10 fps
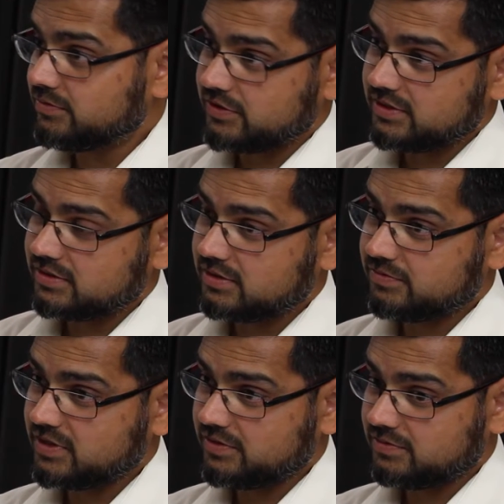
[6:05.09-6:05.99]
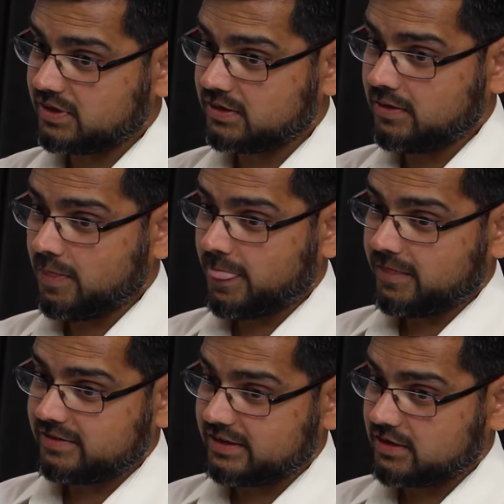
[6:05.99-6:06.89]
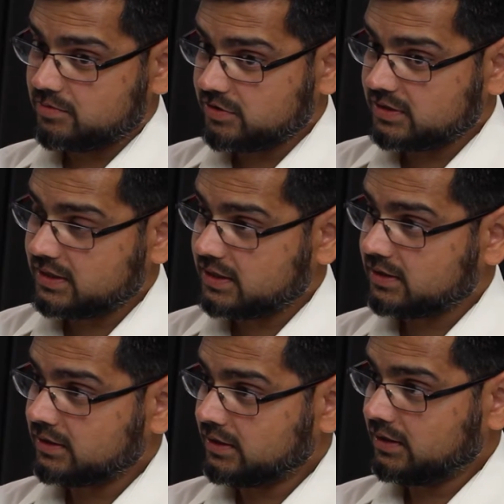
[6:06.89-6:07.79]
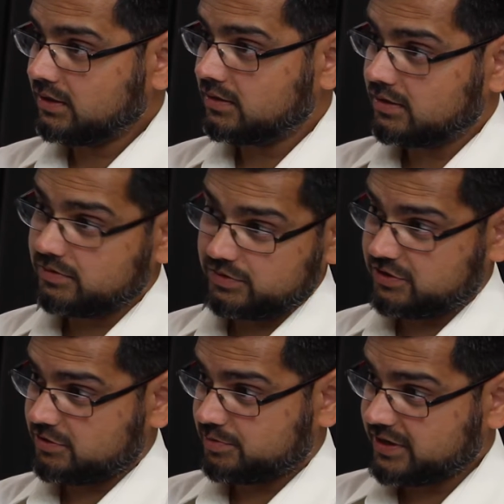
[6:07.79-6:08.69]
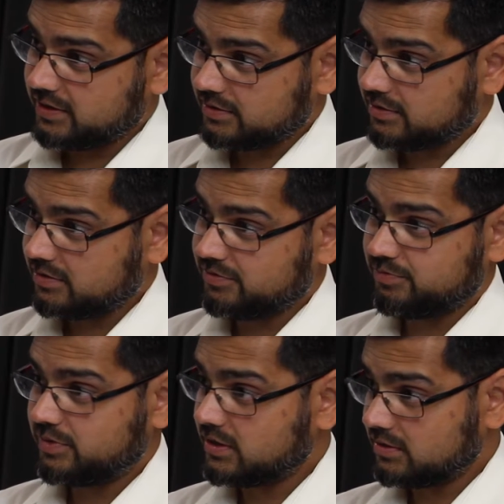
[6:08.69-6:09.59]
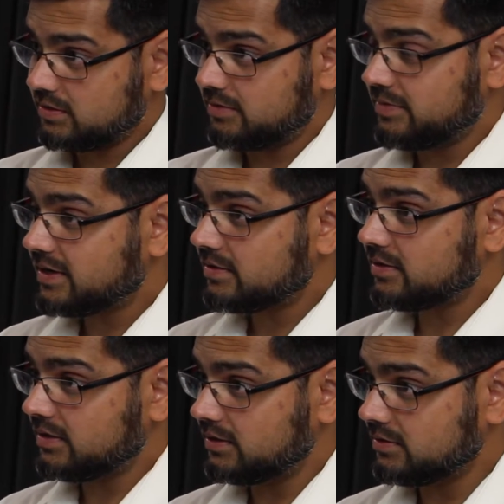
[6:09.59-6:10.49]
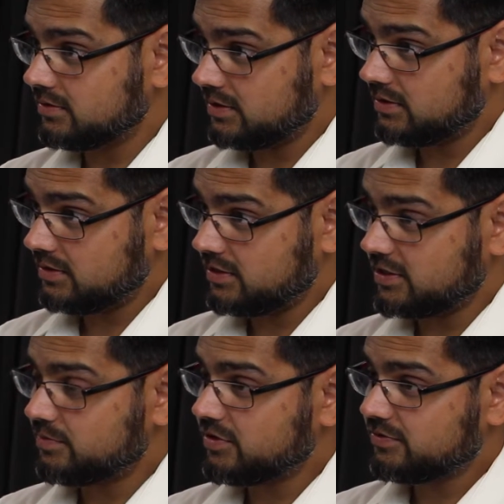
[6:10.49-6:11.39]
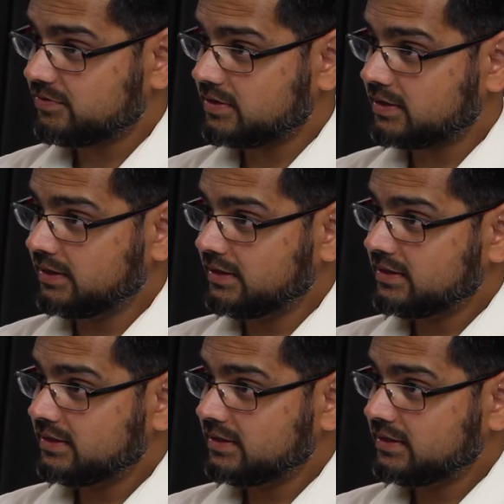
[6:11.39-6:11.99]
For instance, we have seen that ammonia, which is precursor of particulate matter in the atmosphere,